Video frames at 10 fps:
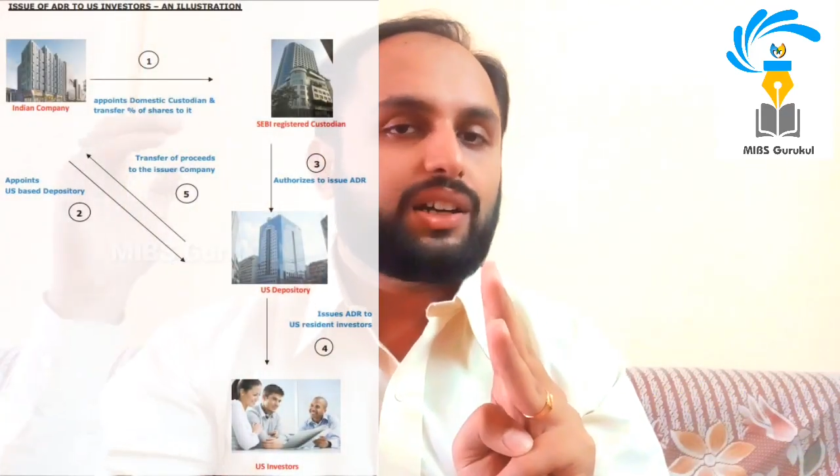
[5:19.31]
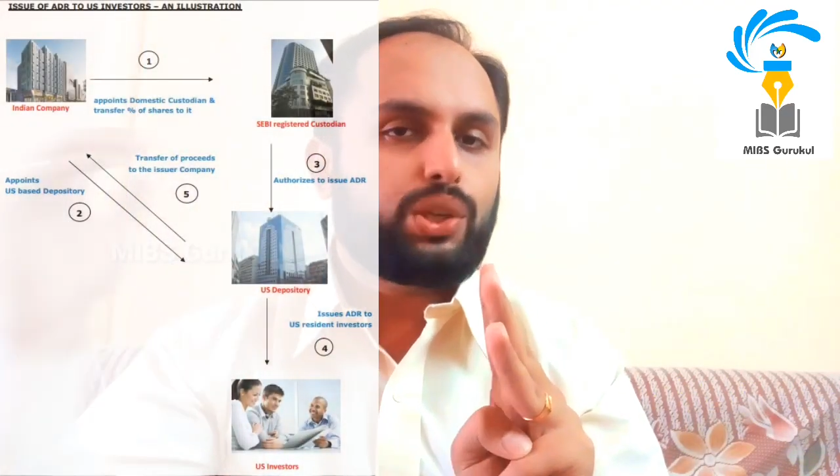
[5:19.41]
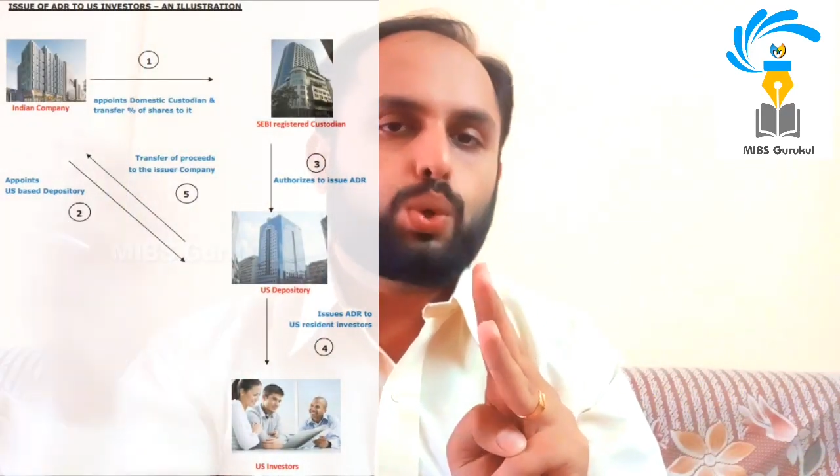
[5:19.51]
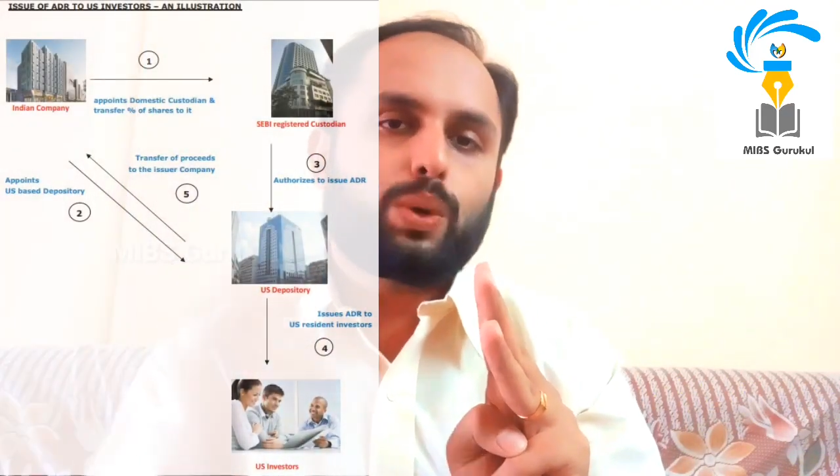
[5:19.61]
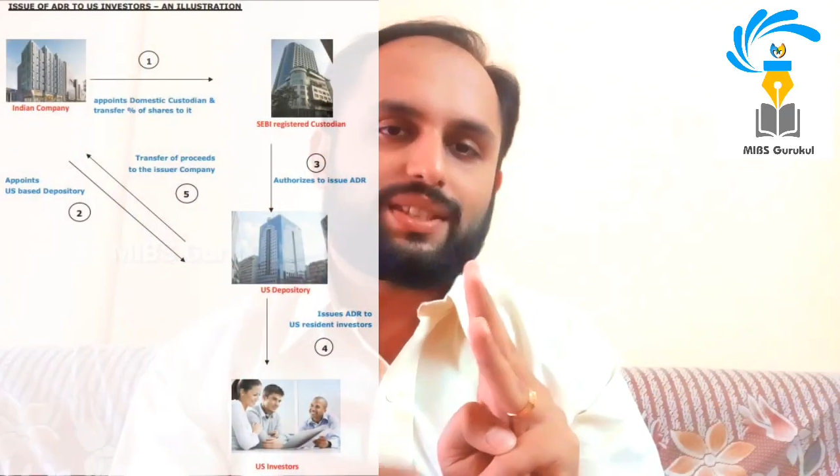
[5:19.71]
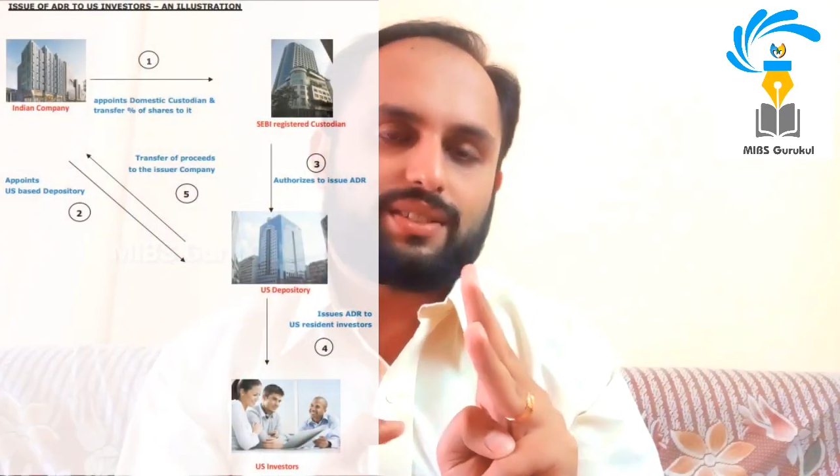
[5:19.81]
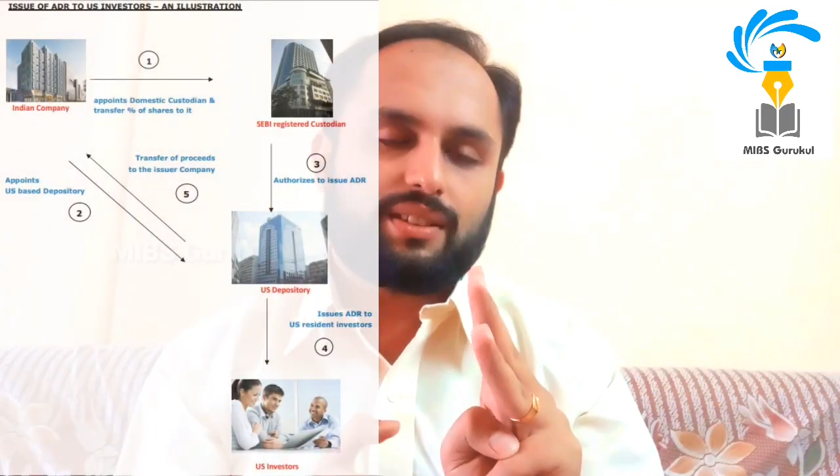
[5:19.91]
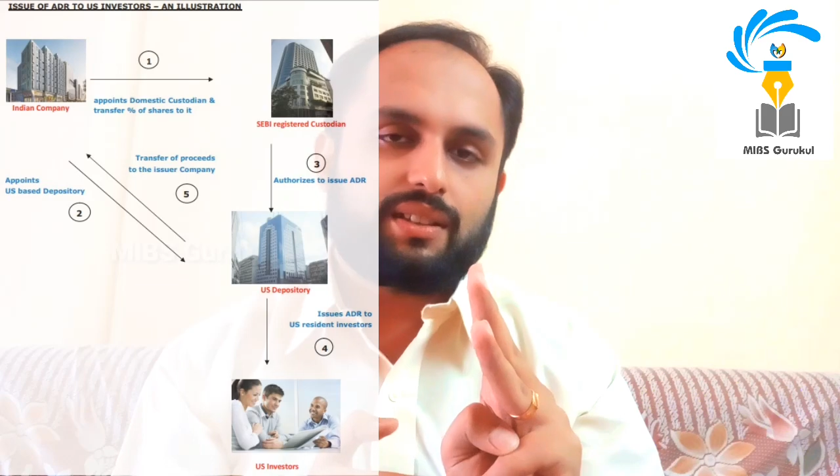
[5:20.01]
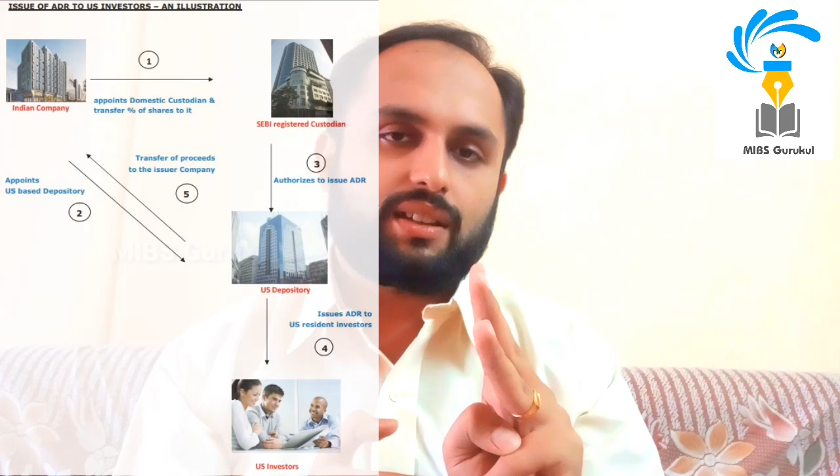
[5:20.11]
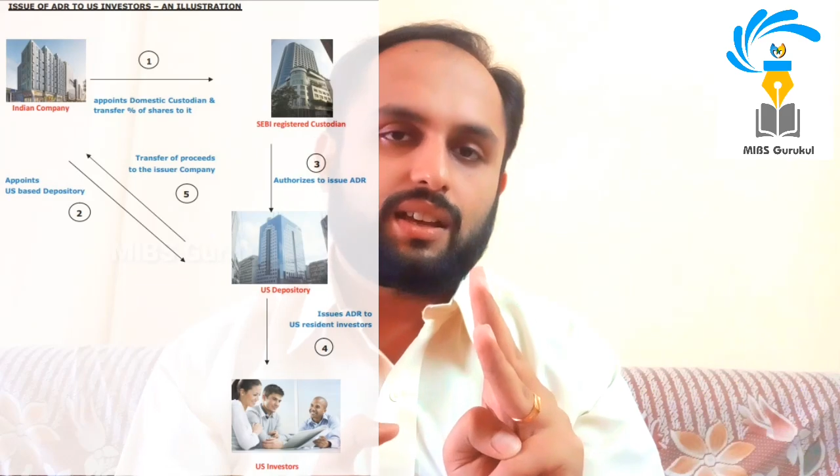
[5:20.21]
US.
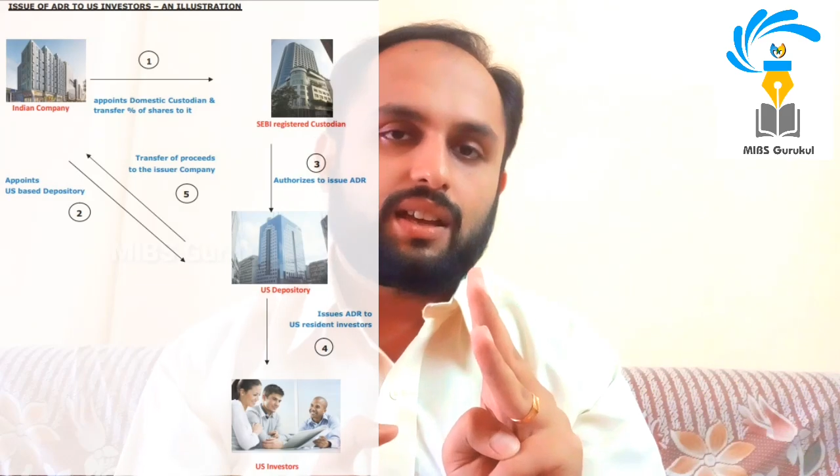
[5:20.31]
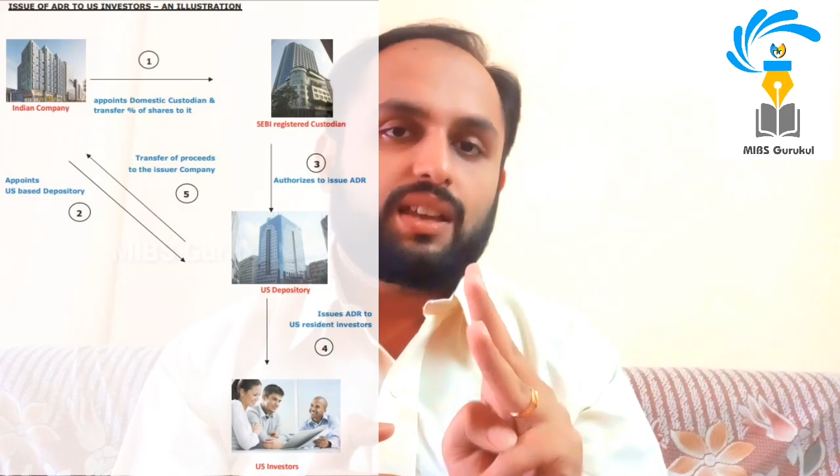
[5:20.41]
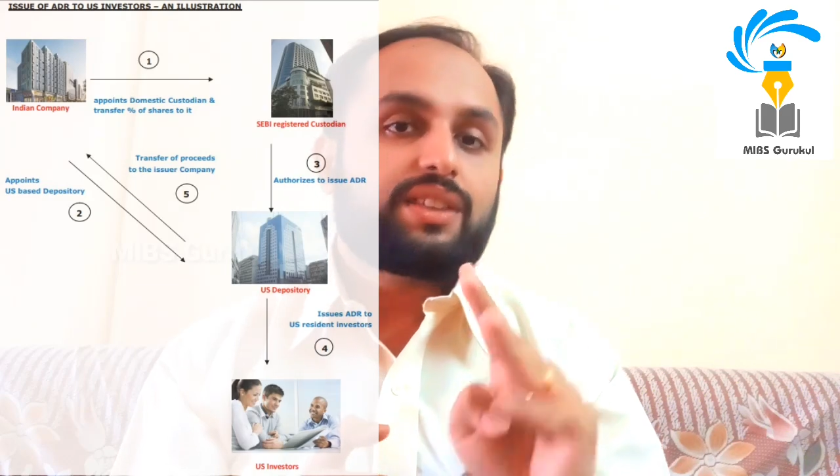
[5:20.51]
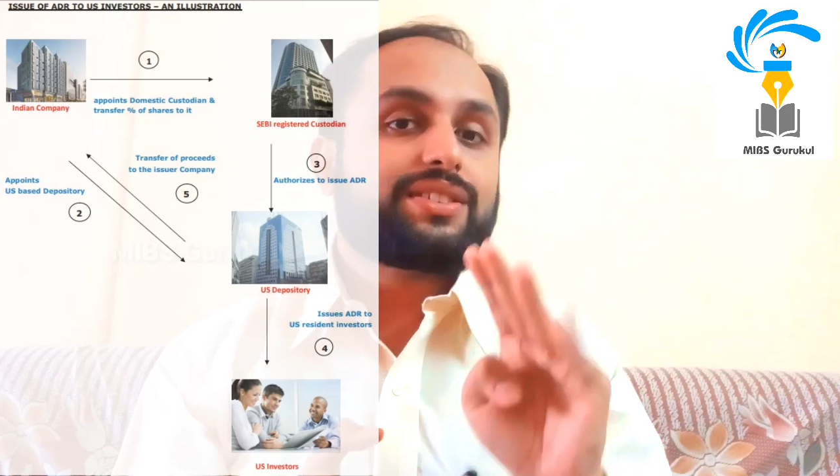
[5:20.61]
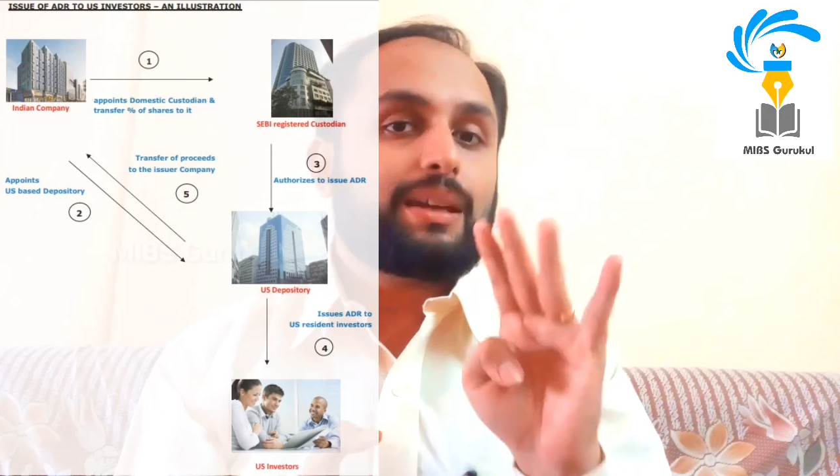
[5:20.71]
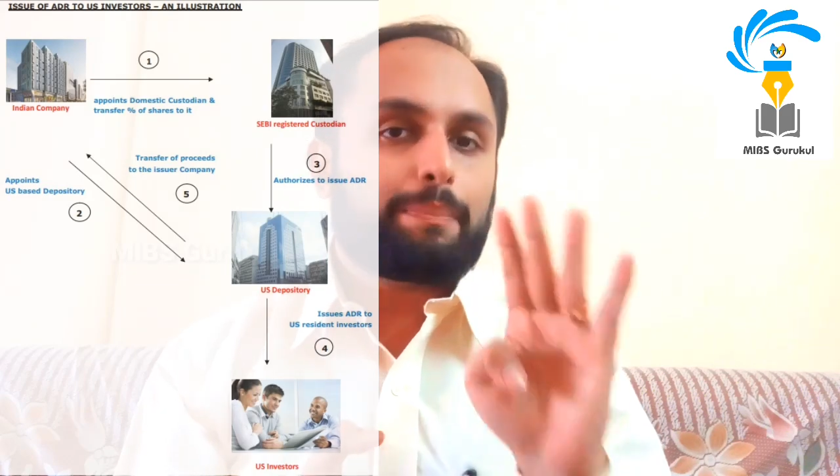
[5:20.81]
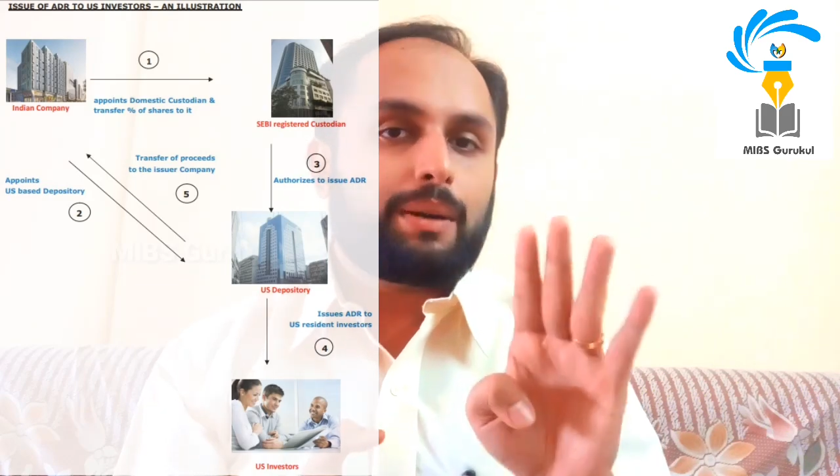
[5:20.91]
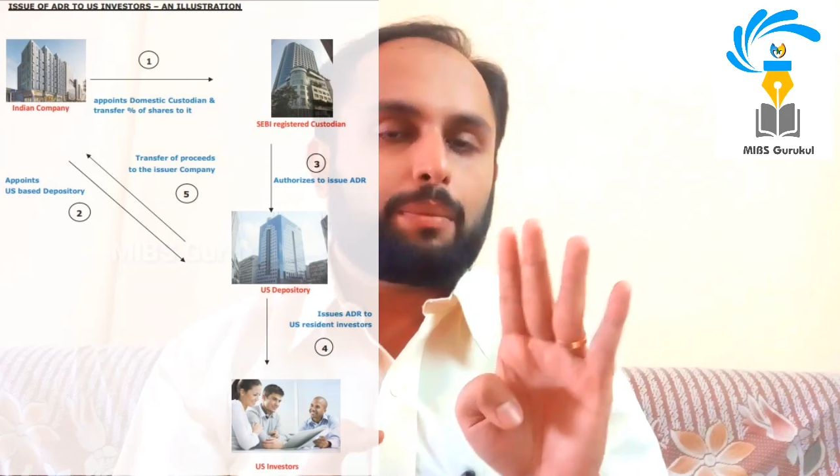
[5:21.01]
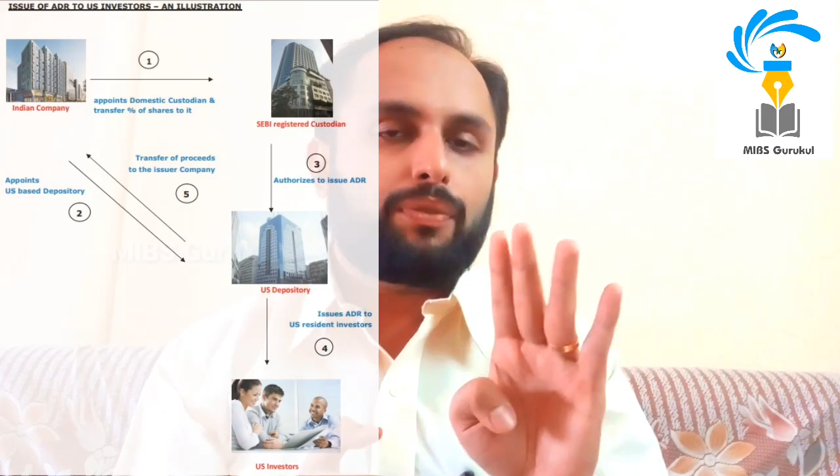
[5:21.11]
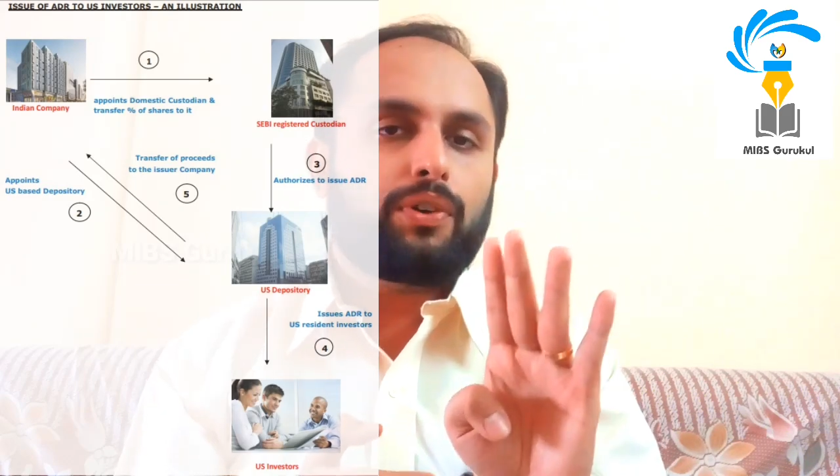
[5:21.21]
Step
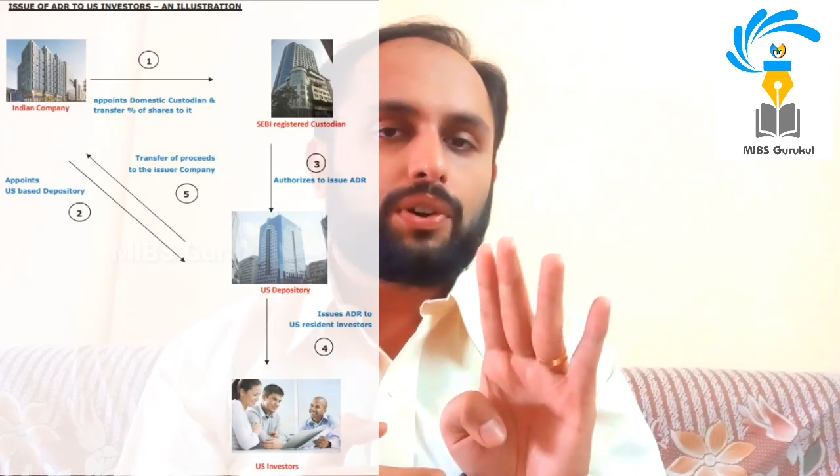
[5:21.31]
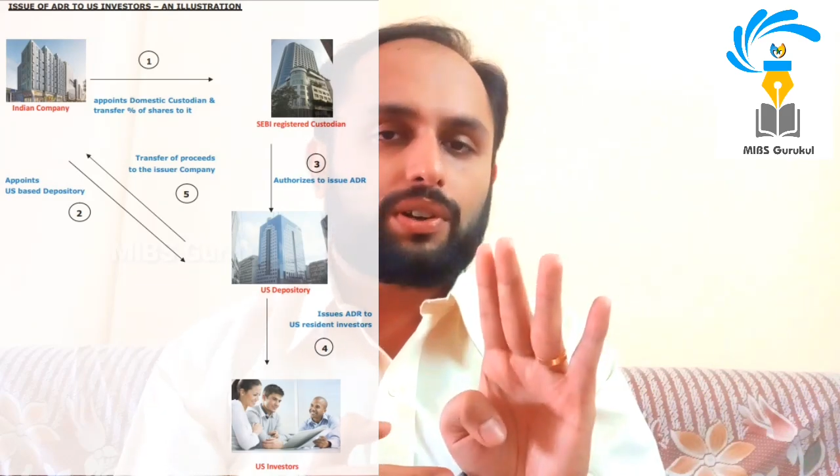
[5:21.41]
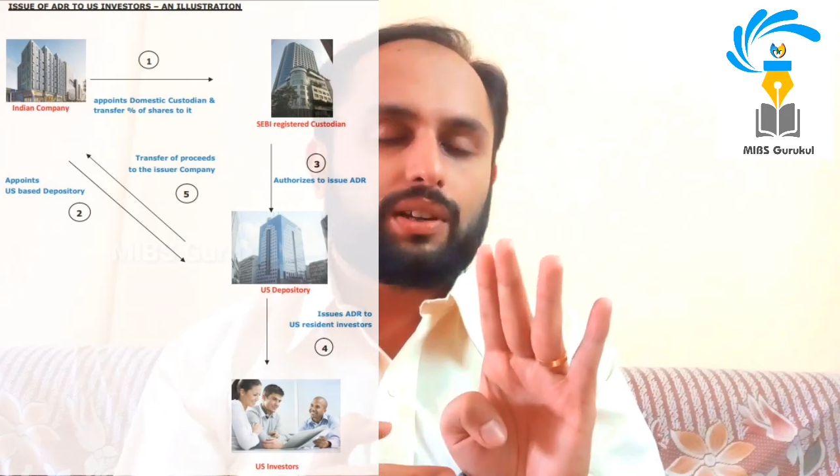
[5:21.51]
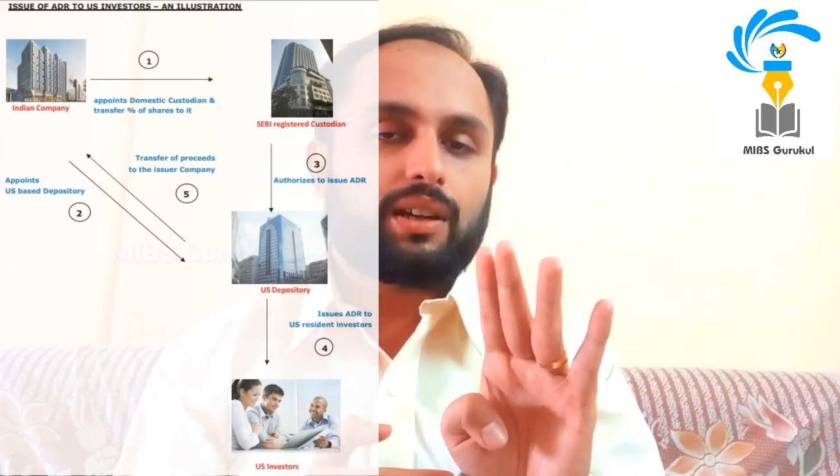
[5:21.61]
number 4.